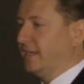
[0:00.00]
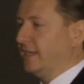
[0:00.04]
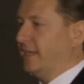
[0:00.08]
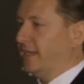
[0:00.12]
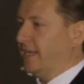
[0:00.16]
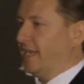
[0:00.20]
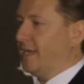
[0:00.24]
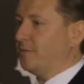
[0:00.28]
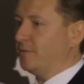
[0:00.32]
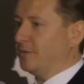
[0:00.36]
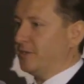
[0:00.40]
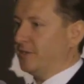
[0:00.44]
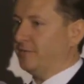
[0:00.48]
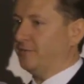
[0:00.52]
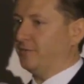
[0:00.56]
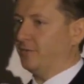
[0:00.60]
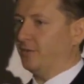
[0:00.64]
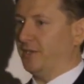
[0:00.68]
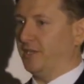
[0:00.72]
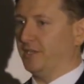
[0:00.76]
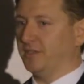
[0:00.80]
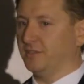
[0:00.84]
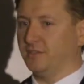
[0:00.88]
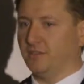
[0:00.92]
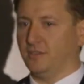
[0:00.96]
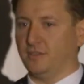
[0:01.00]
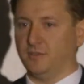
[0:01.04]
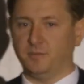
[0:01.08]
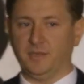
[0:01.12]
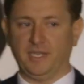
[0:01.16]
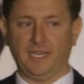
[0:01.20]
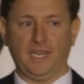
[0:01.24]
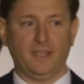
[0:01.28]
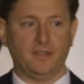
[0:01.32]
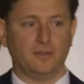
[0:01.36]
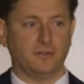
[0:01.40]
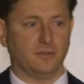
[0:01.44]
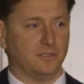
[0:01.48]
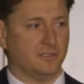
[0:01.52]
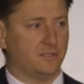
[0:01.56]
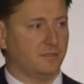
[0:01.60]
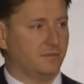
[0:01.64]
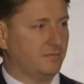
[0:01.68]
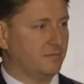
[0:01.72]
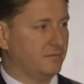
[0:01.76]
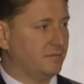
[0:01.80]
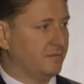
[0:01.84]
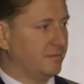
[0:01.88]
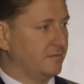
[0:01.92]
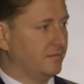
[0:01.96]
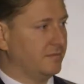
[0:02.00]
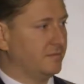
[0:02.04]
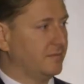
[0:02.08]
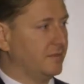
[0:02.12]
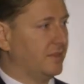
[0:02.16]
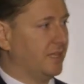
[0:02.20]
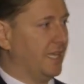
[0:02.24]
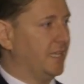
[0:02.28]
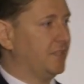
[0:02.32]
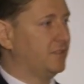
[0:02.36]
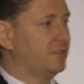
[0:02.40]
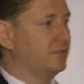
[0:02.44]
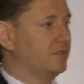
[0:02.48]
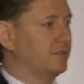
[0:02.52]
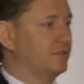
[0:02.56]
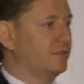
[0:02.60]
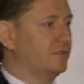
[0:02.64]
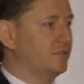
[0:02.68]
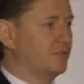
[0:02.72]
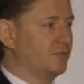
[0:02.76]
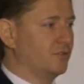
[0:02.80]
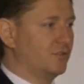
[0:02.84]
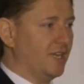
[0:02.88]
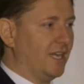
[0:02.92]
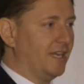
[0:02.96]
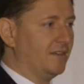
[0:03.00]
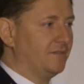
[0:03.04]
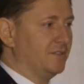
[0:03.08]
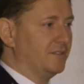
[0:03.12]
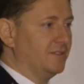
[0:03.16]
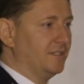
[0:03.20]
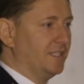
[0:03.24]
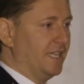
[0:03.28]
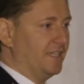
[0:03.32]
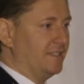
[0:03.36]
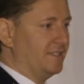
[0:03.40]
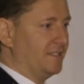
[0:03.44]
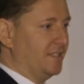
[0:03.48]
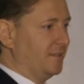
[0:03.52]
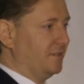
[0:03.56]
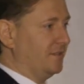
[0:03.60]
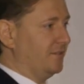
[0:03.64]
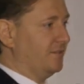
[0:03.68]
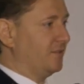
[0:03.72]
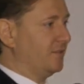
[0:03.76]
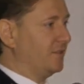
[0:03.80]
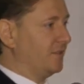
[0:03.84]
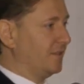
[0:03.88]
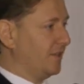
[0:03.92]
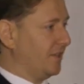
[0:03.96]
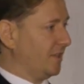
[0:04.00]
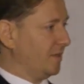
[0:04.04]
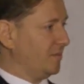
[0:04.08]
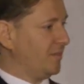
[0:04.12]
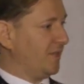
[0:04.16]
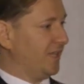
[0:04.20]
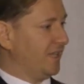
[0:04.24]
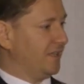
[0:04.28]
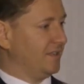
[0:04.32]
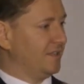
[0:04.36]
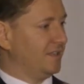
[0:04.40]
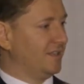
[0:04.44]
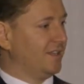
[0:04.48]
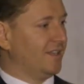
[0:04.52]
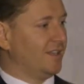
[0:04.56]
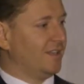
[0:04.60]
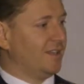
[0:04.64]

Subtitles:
And I'm only 40 years old, but I always like to travel. And I said, if you can combine